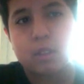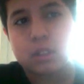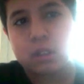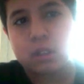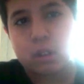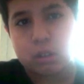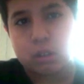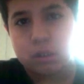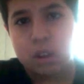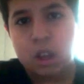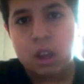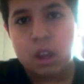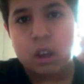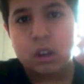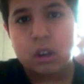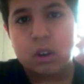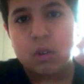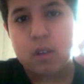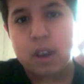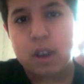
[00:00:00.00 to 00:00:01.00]
So
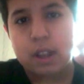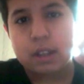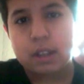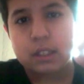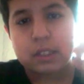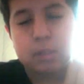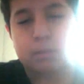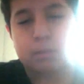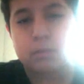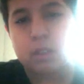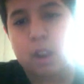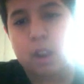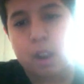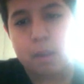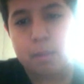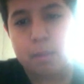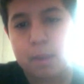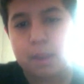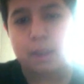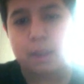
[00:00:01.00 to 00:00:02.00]
go ahead and
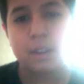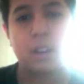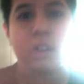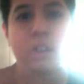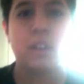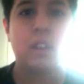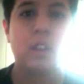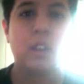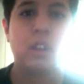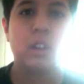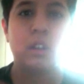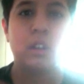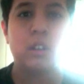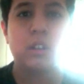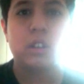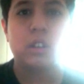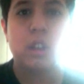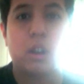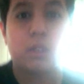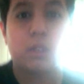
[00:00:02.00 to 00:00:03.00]
subscribe and
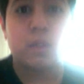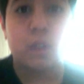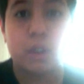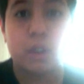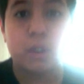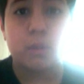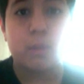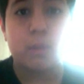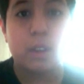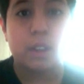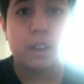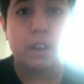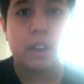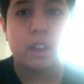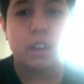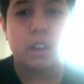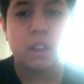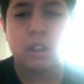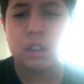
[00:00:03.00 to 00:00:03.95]
good luck for your win.